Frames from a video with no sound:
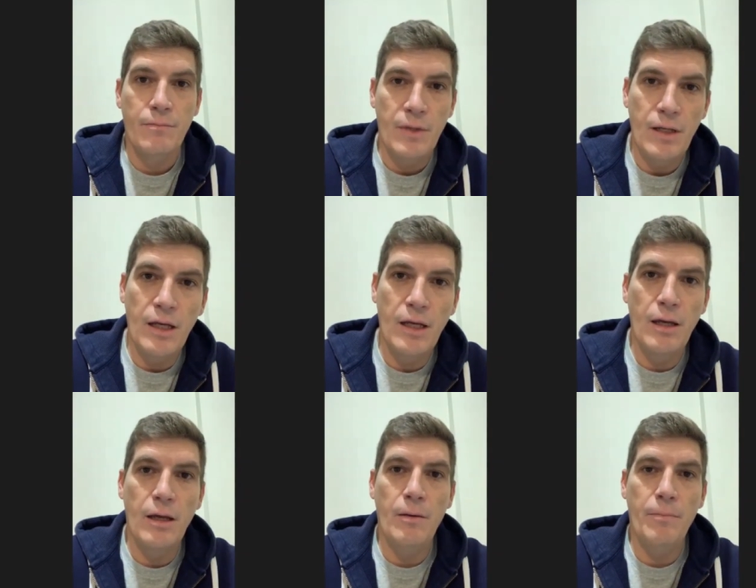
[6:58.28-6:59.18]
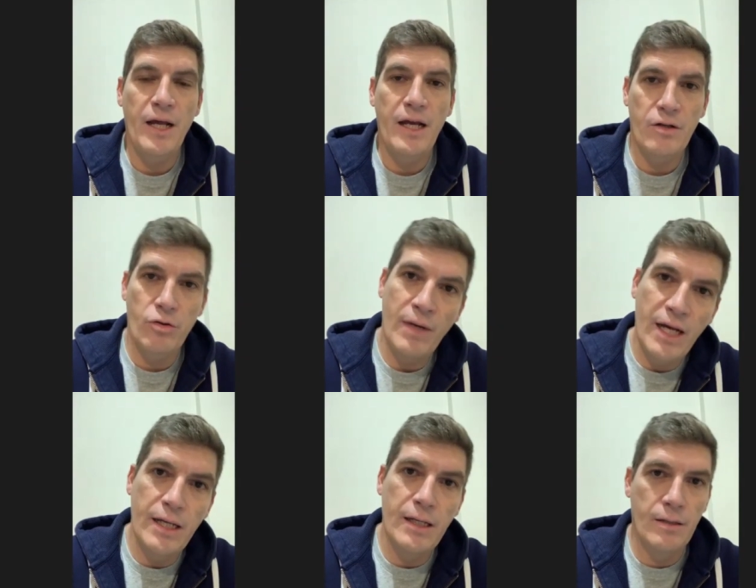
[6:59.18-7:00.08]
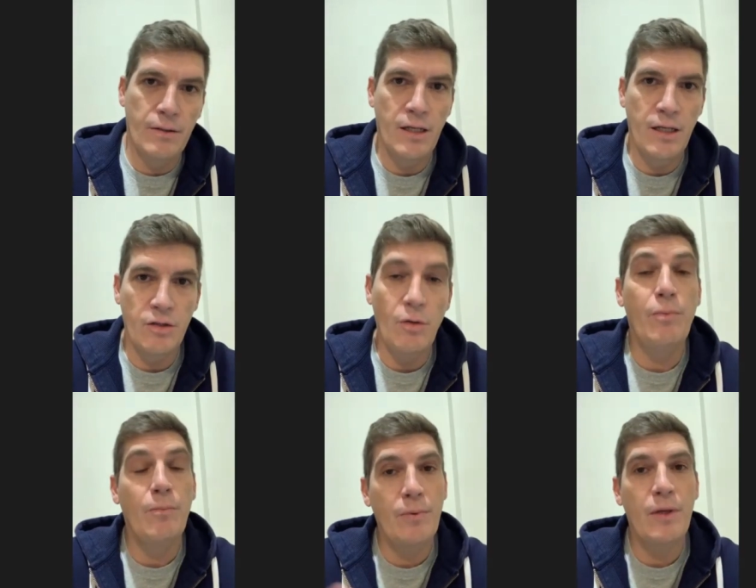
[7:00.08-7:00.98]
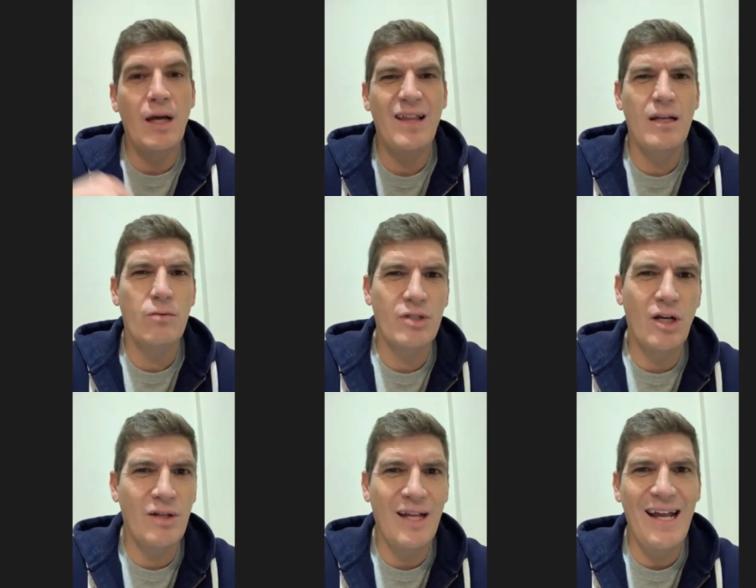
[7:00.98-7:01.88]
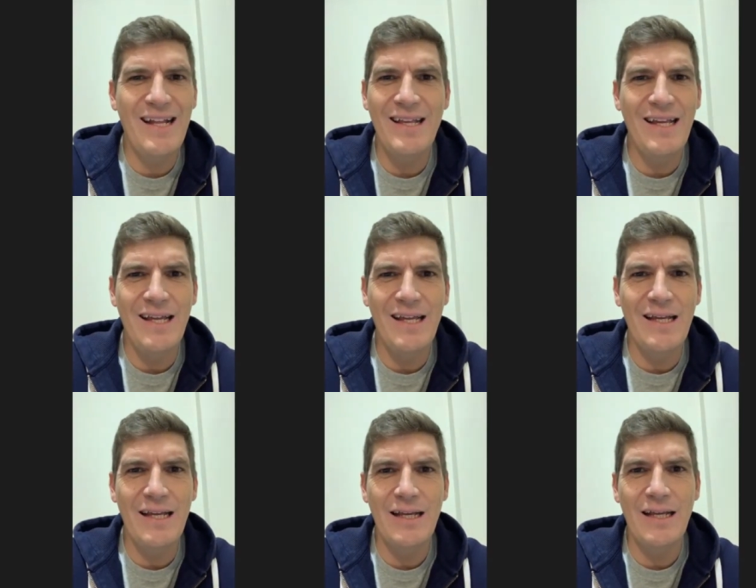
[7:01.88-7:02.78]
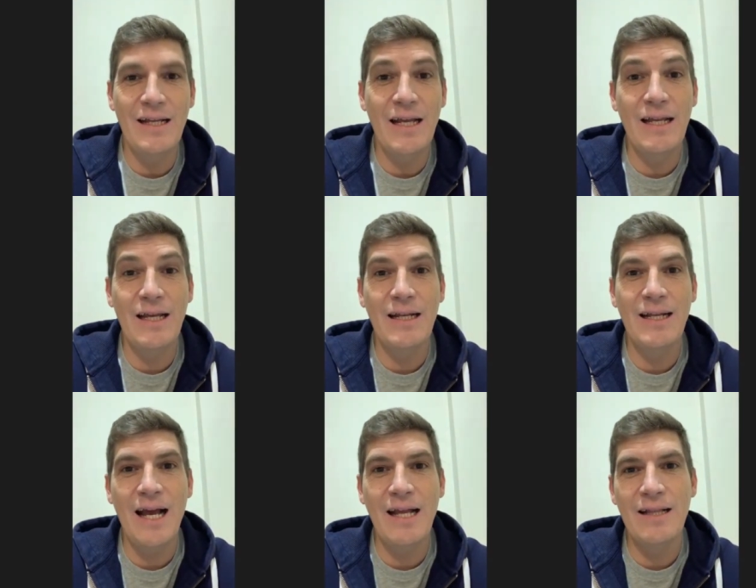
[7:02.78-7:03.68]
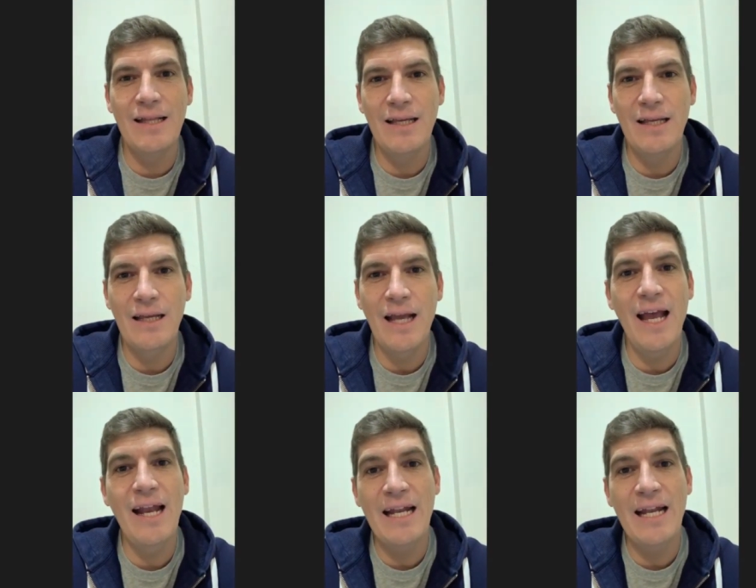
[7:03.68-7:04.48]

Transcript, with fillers: uh, prior to my, uh, I think it was on 80, 80, 90, early